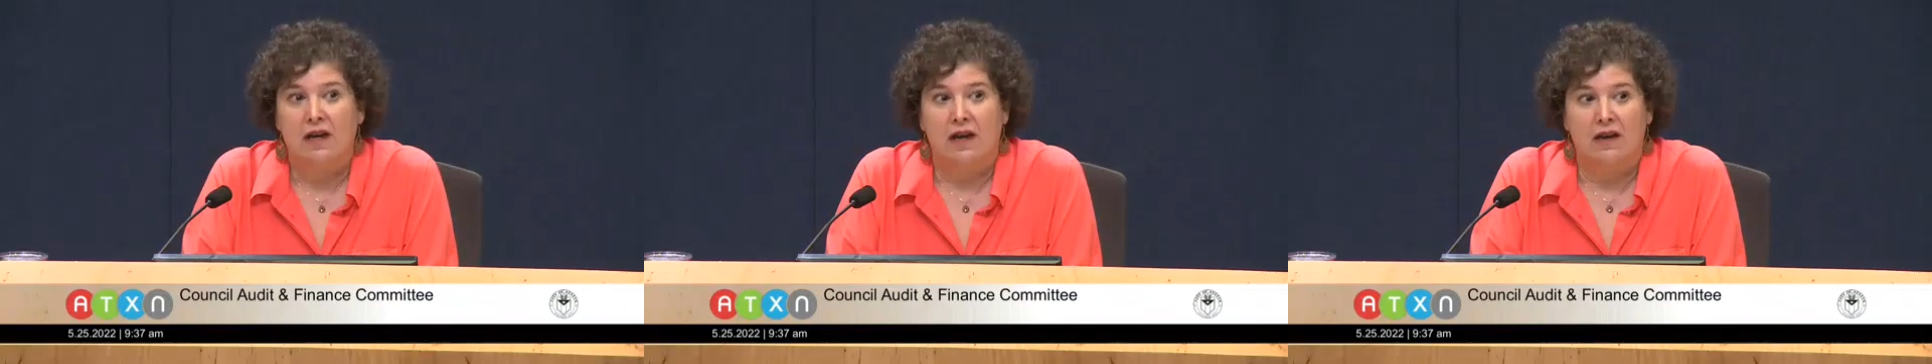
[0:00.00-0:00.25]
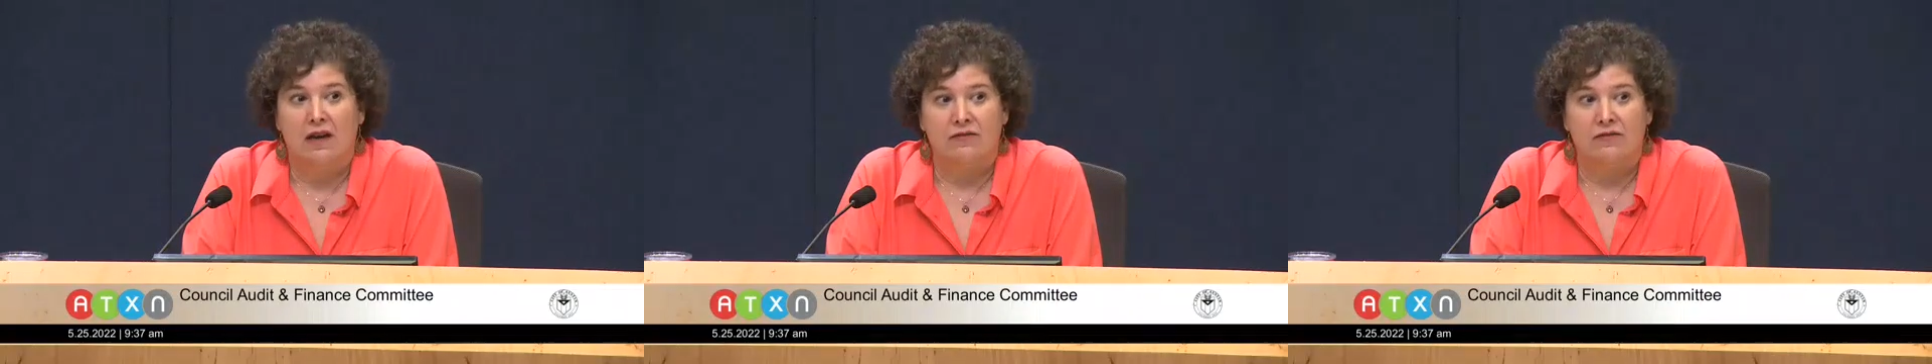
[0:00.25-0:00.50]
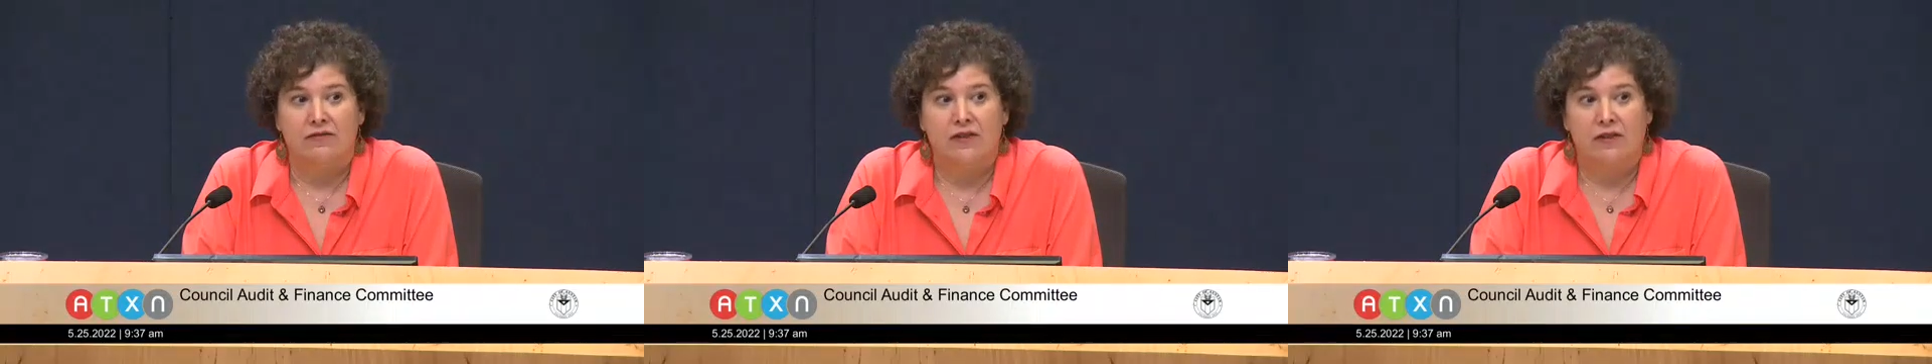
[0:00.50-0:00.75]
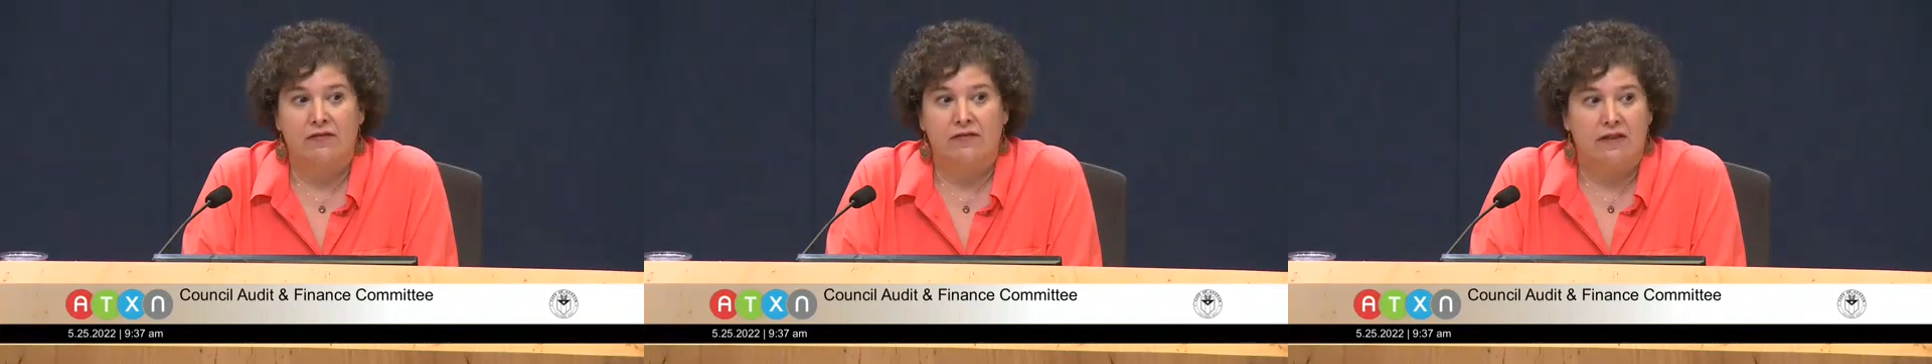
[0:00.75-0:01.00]
of
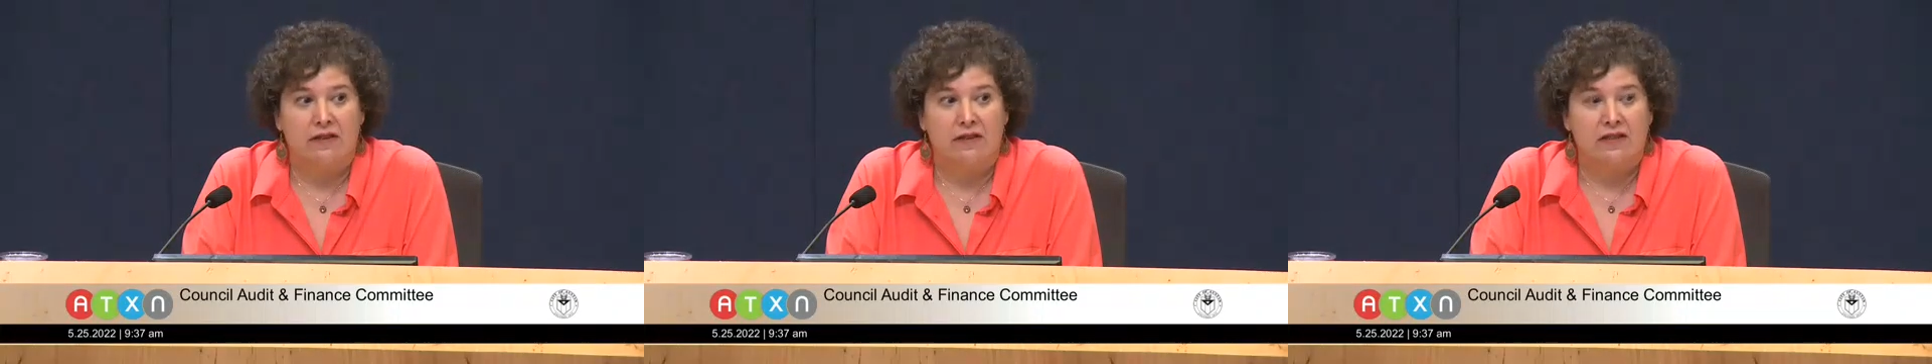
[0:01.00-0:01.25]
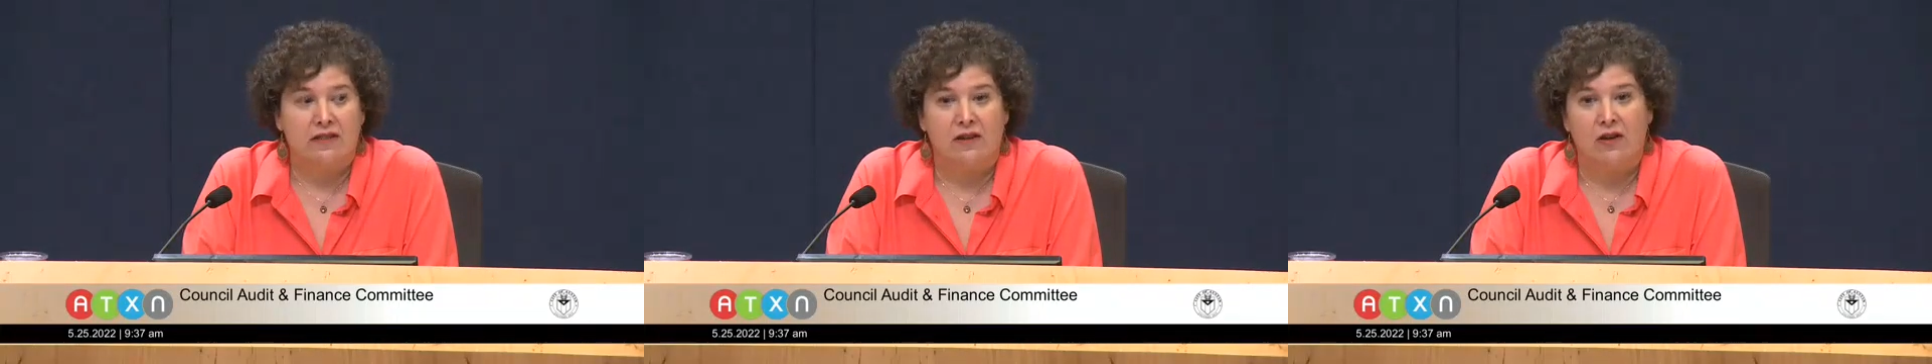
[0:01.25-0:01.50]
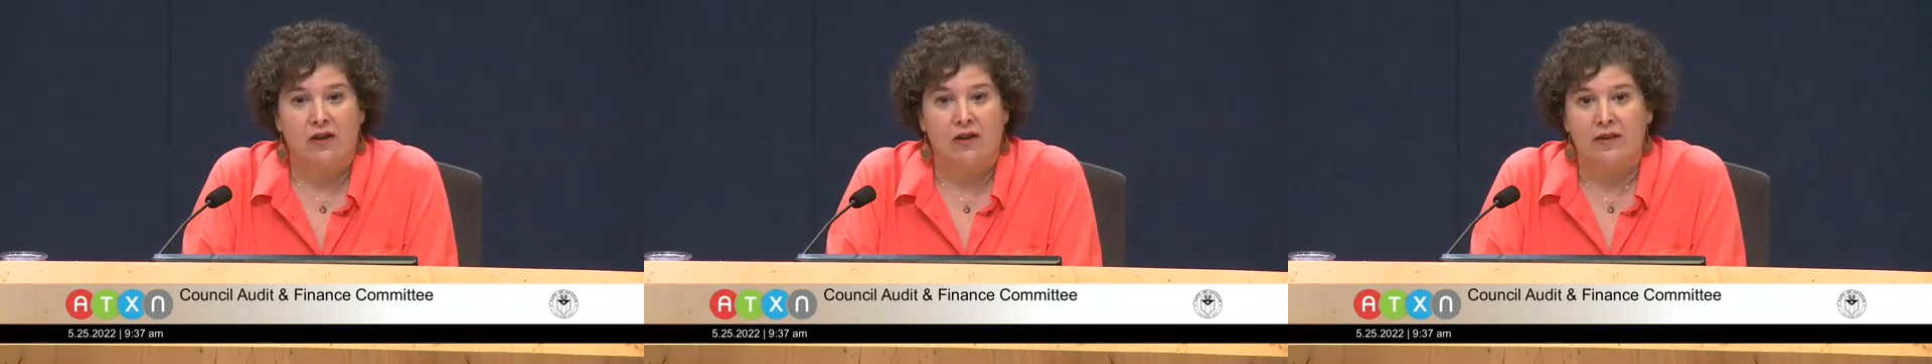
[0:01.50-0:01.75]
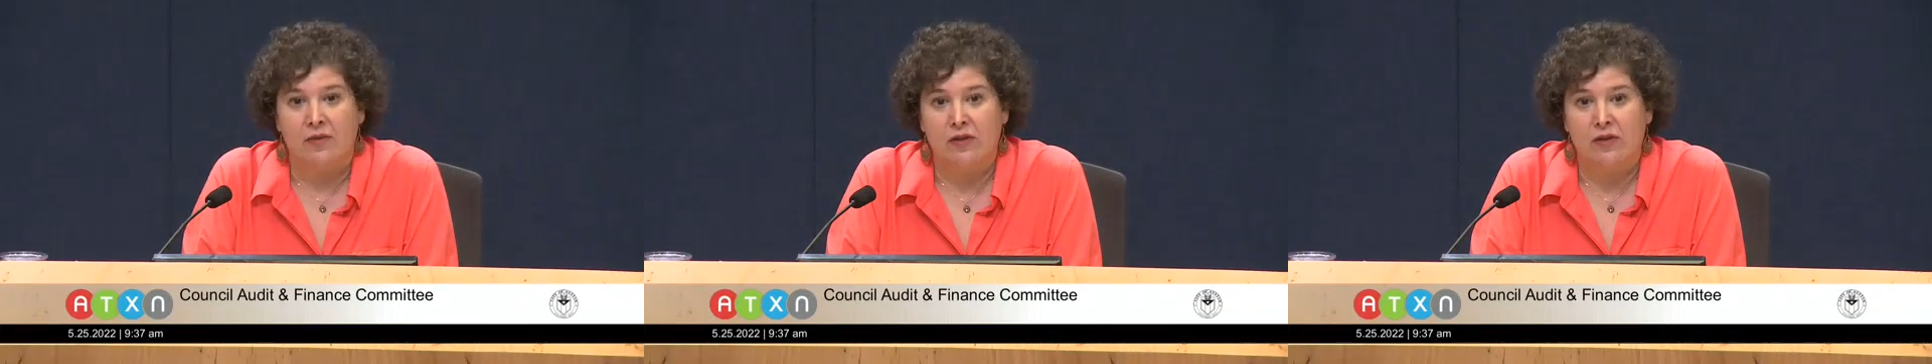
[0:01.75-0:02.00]
gun violence in our
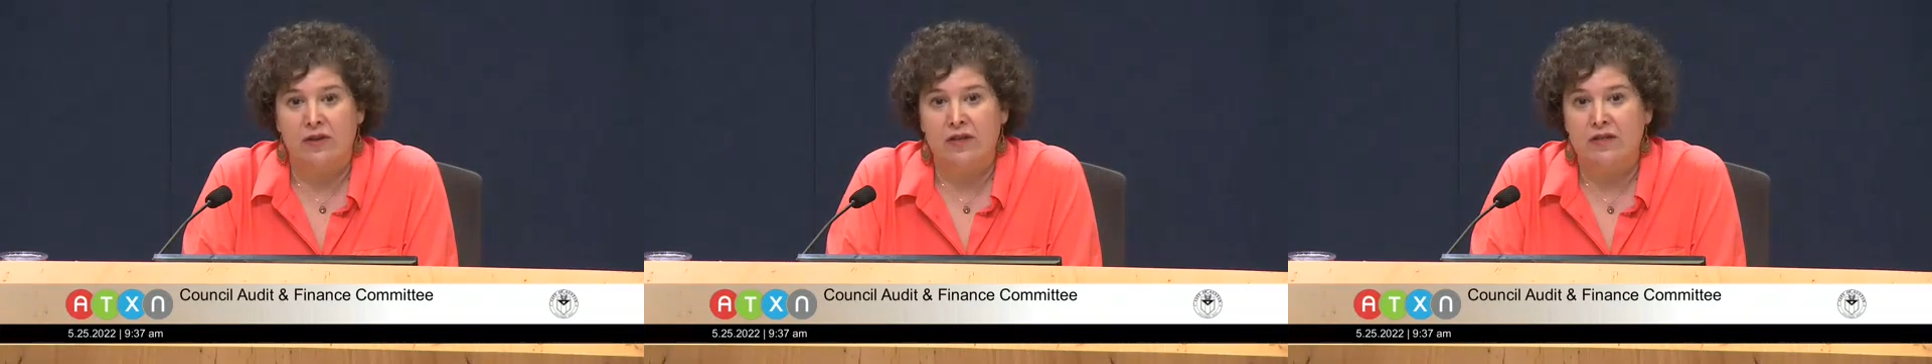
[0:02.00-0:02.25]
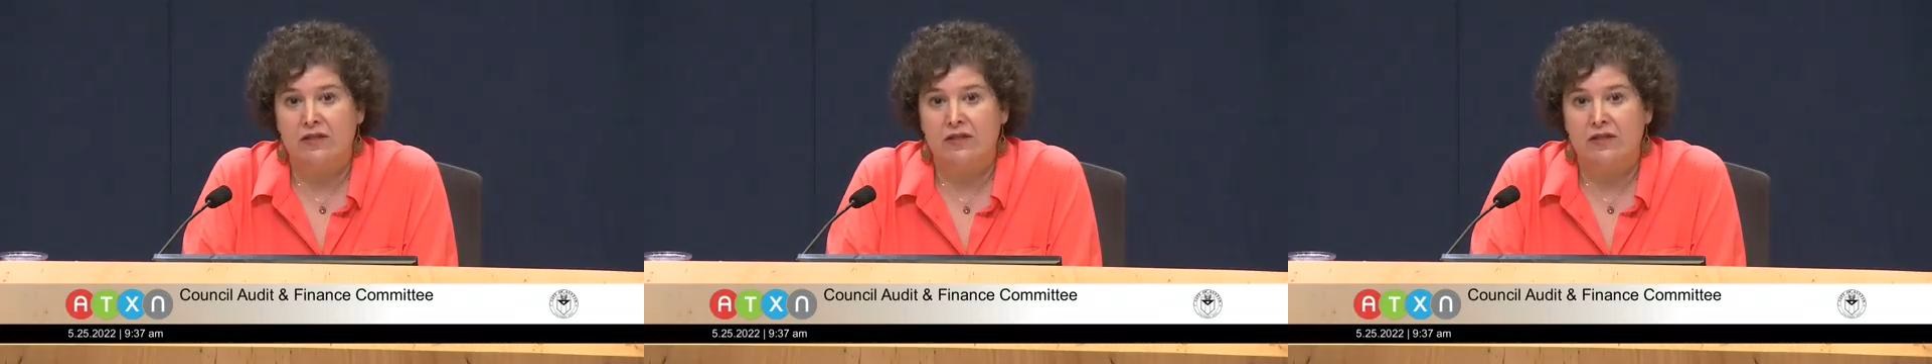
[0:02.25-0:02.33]
community